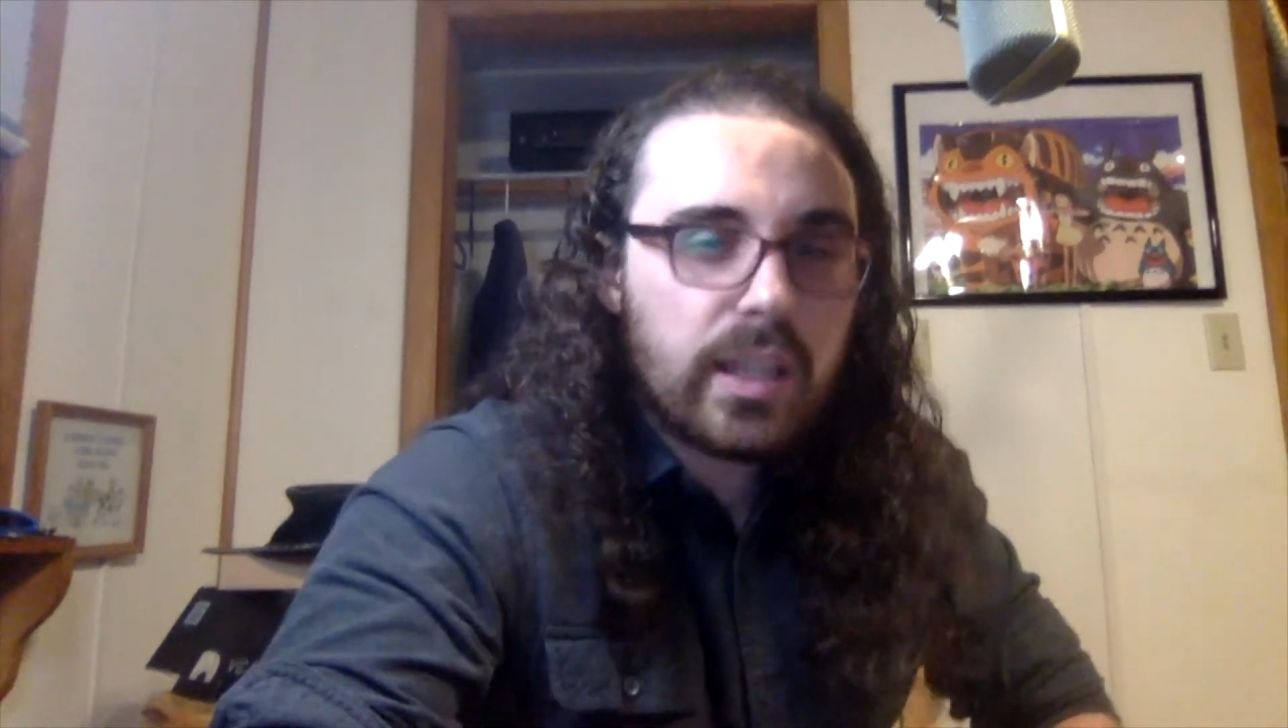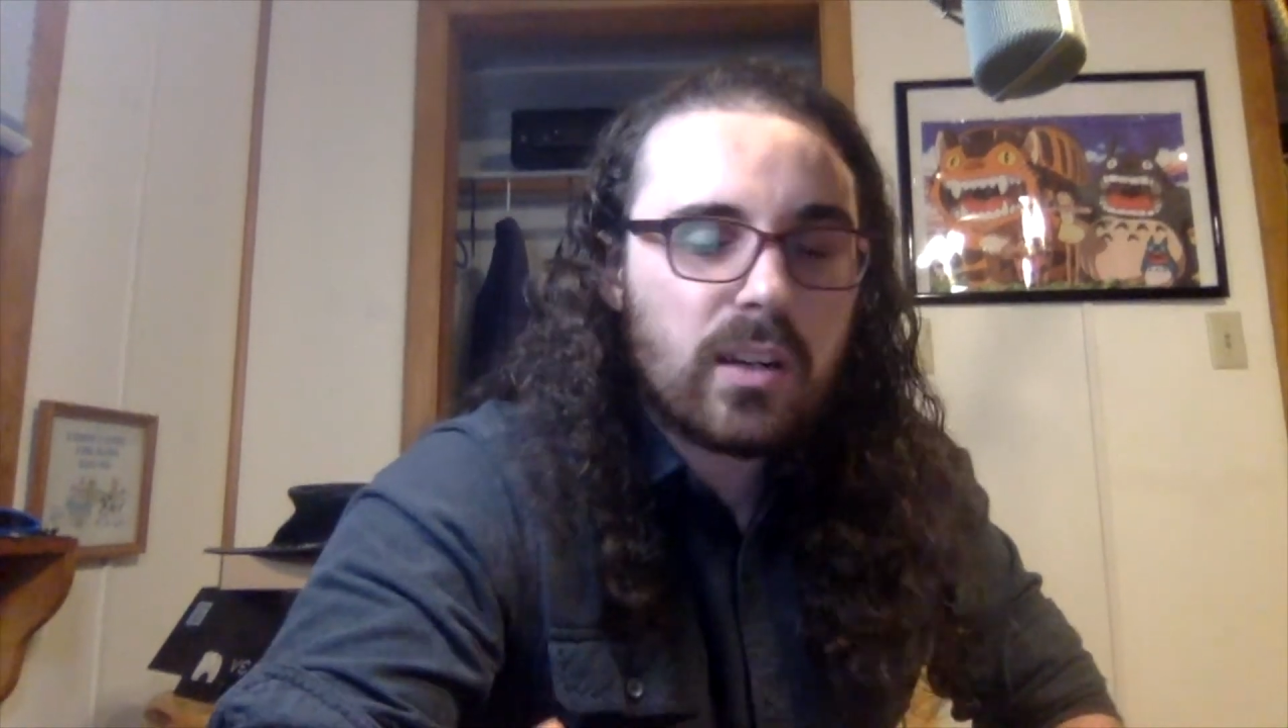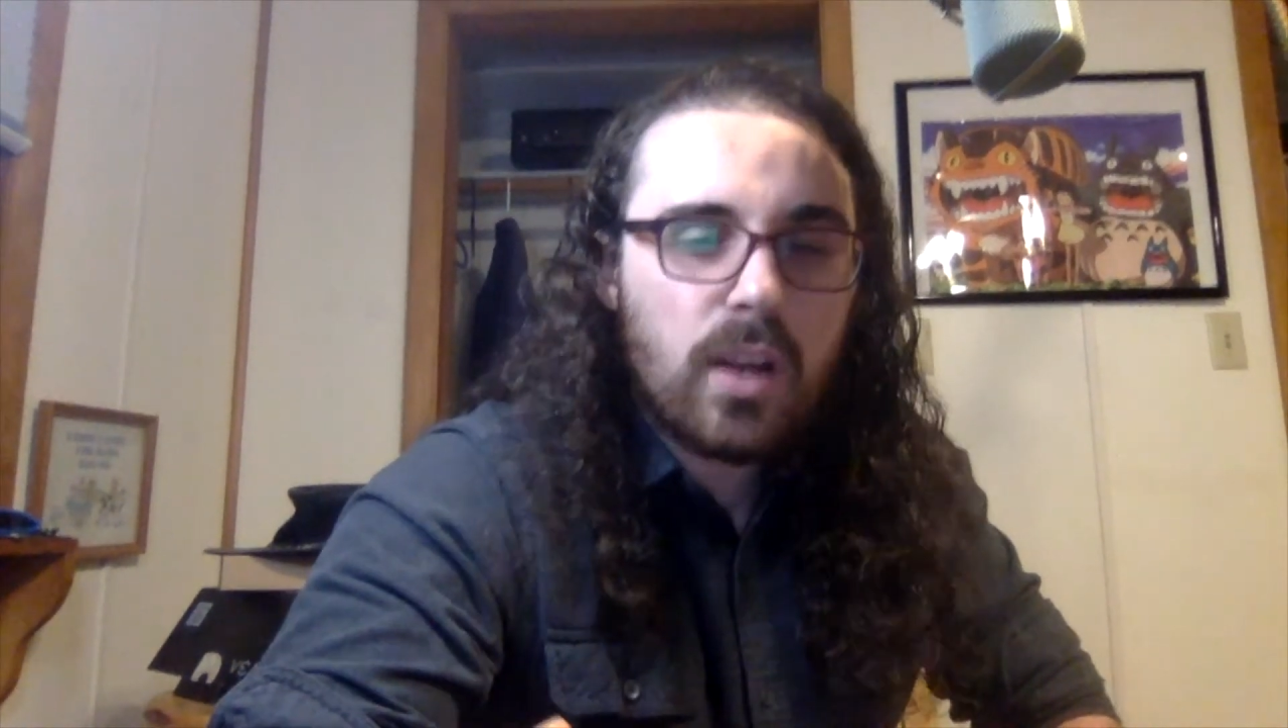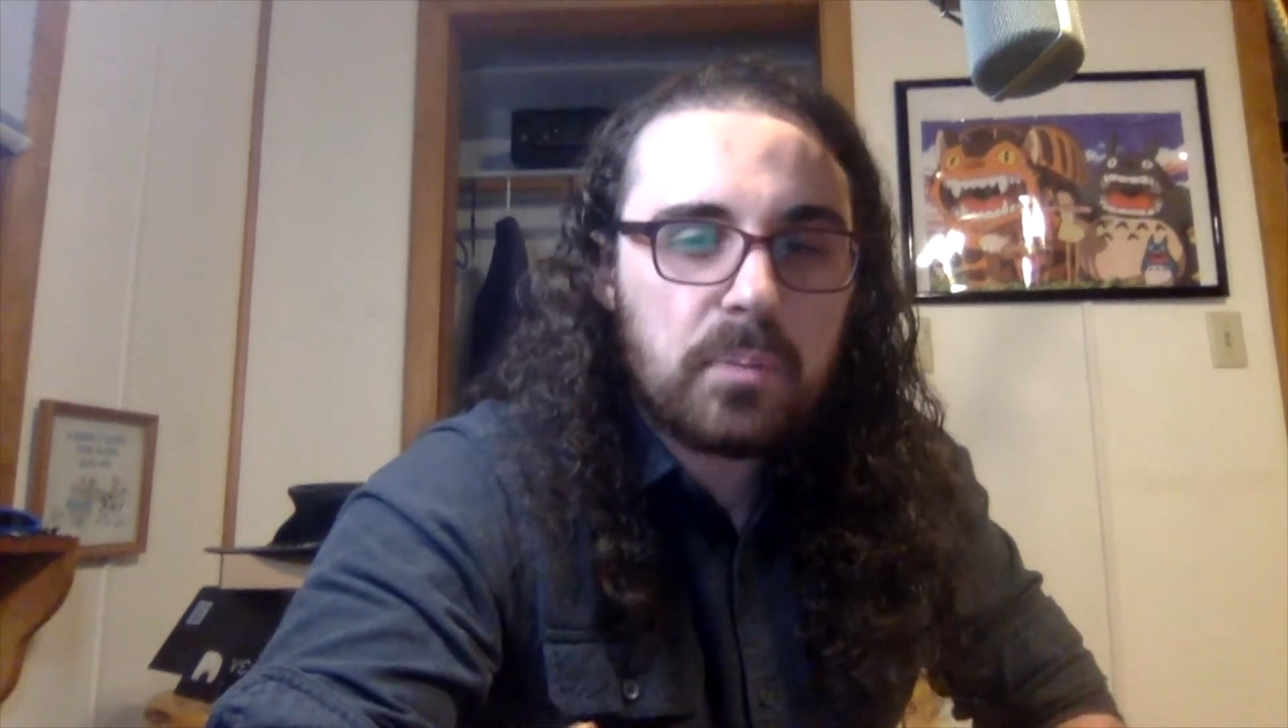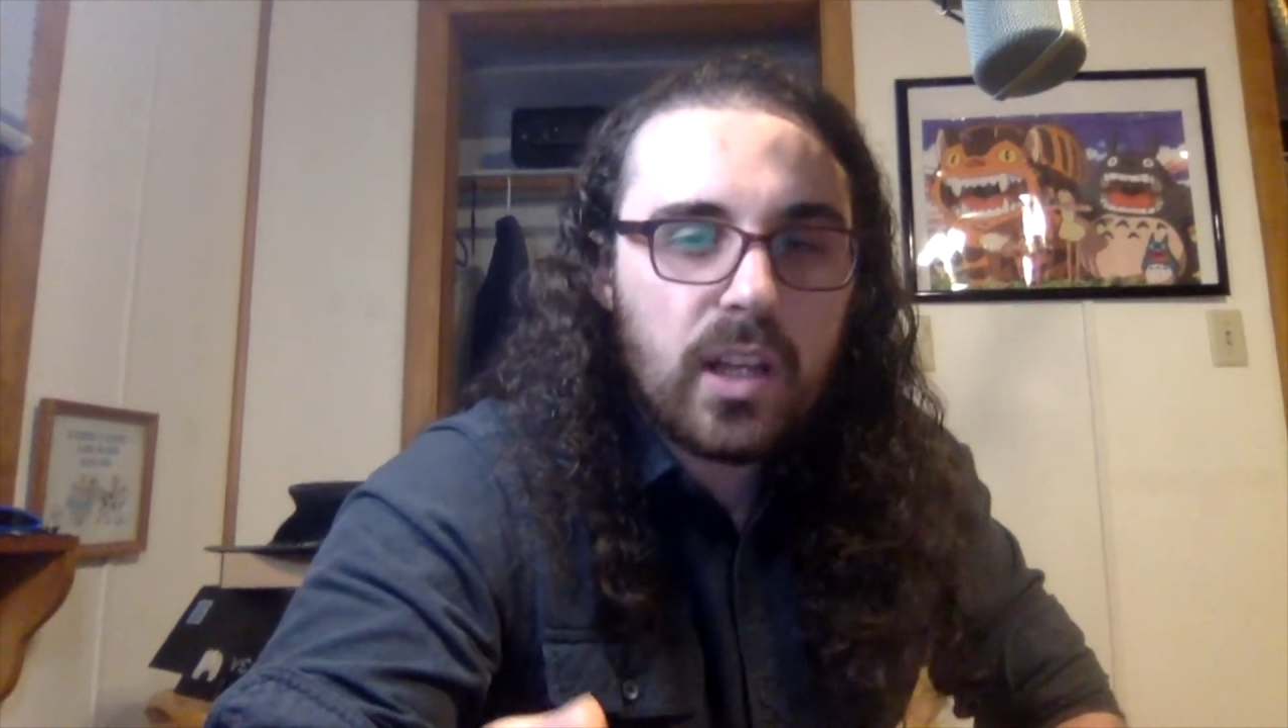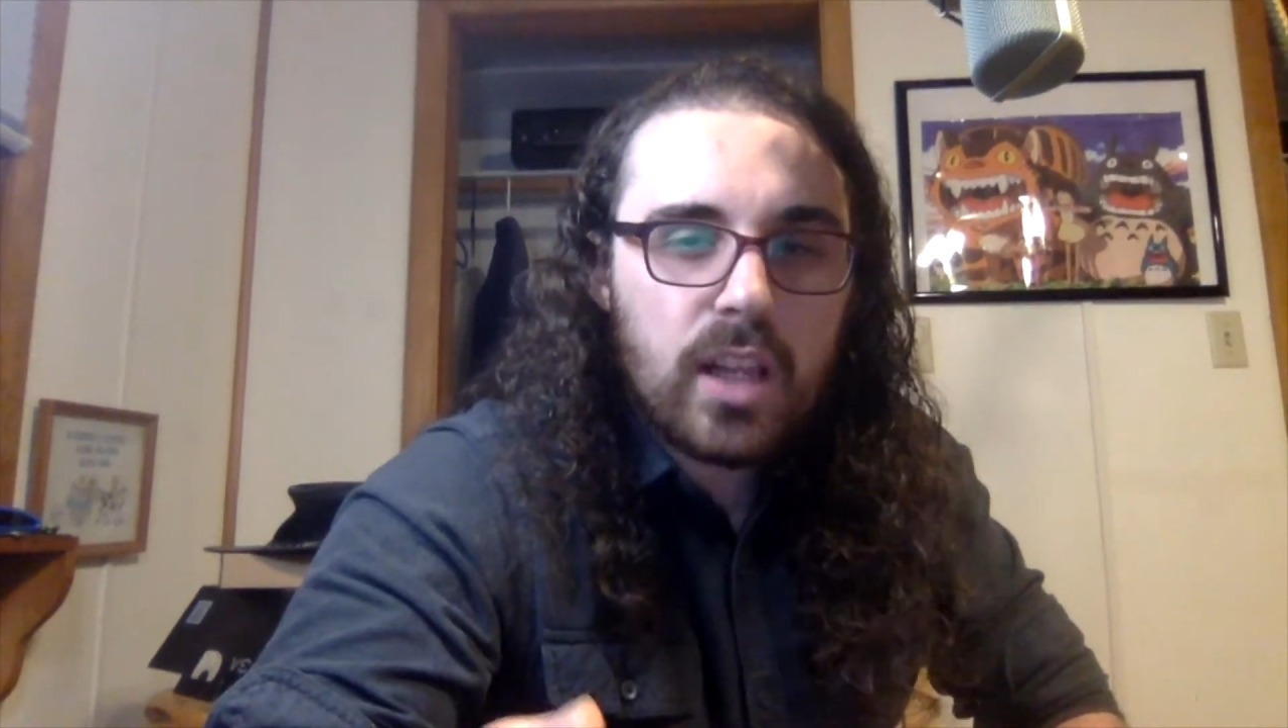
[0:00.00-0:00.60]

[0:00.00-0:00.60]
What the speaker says: interrupt the